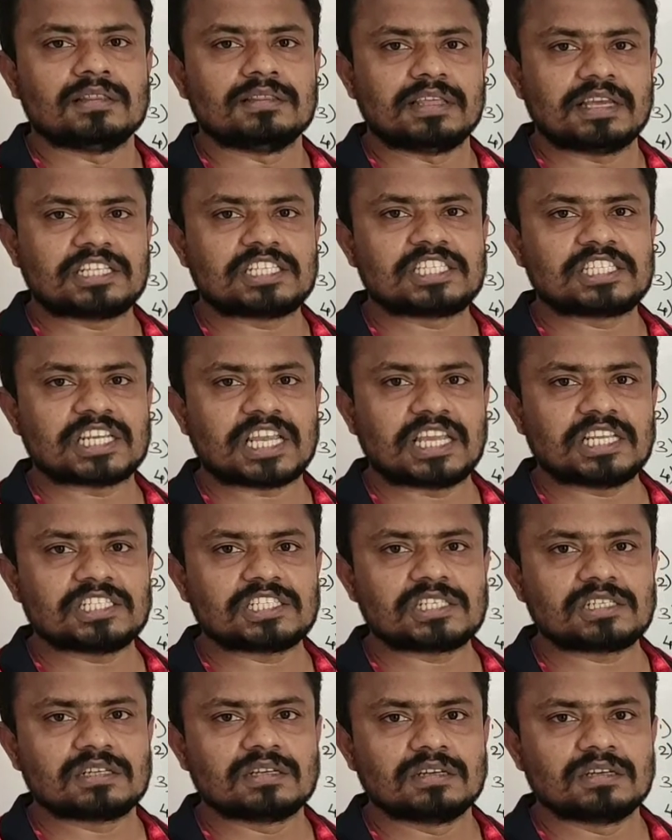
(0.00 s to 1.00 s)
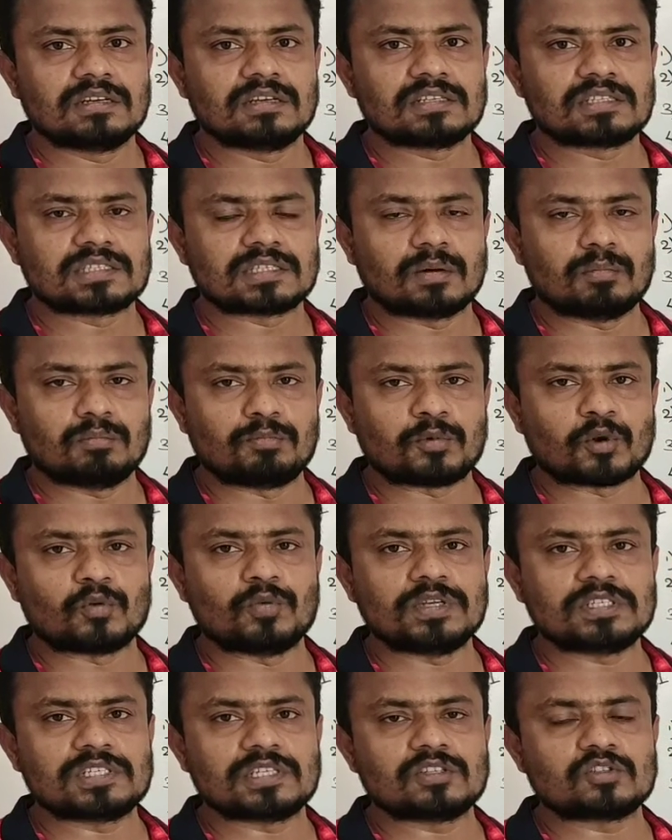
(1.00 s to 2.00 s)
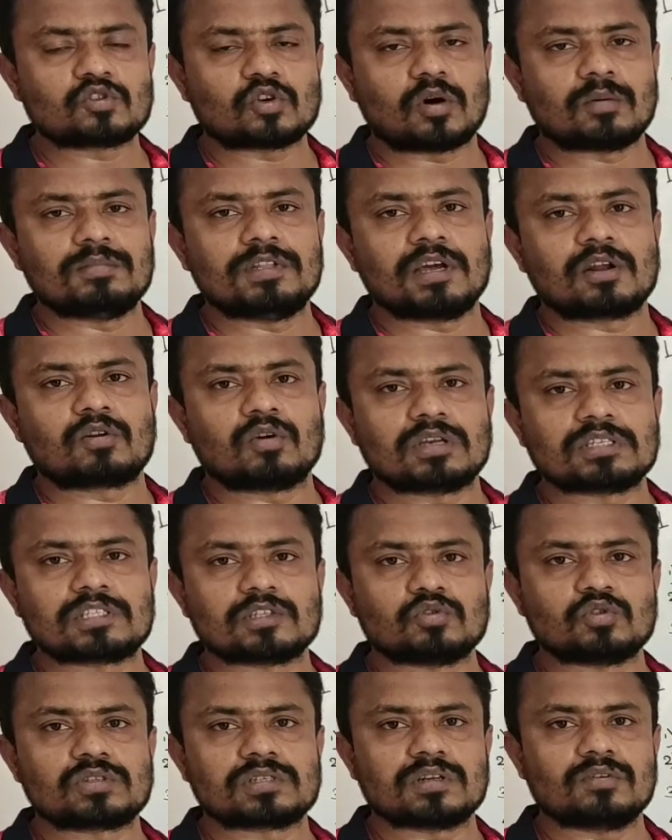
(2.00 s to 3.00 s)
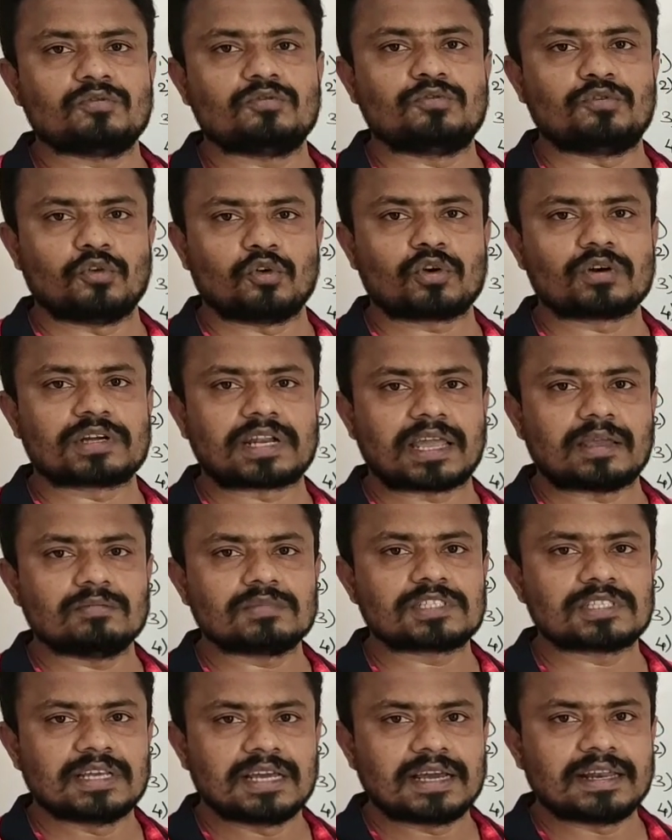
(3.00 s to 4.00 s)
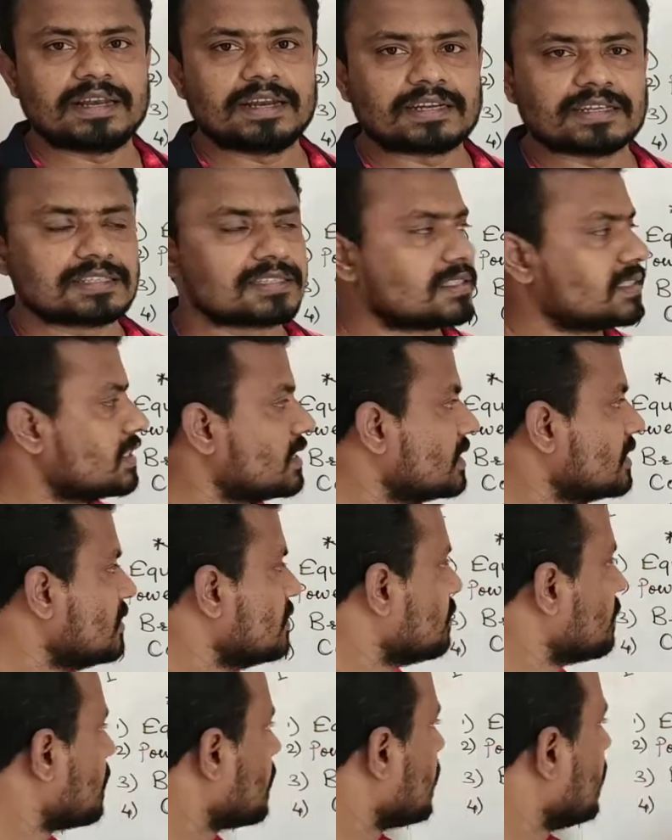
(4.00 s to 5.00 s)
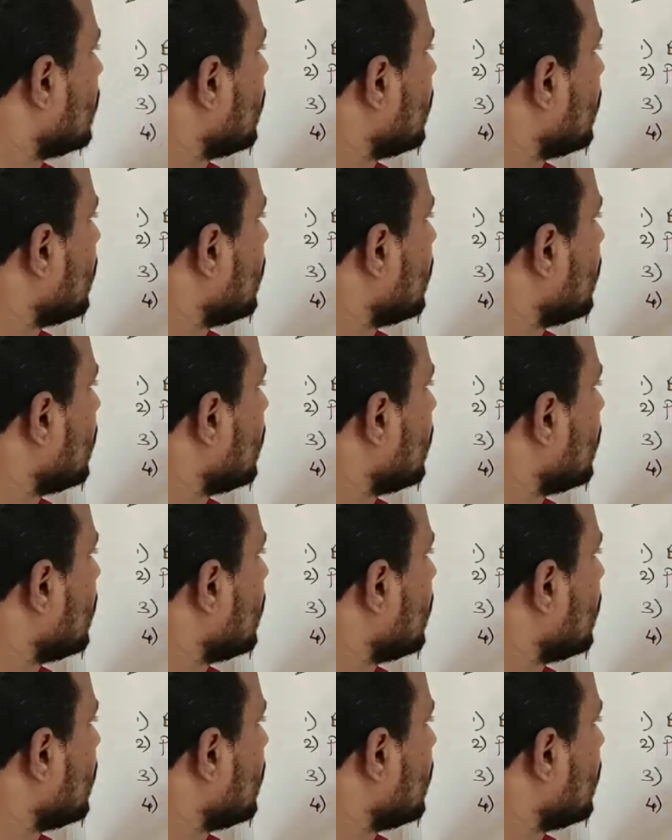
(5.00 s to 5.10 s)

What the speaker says: They changed some provisions of their constitution 4 times. Let us see.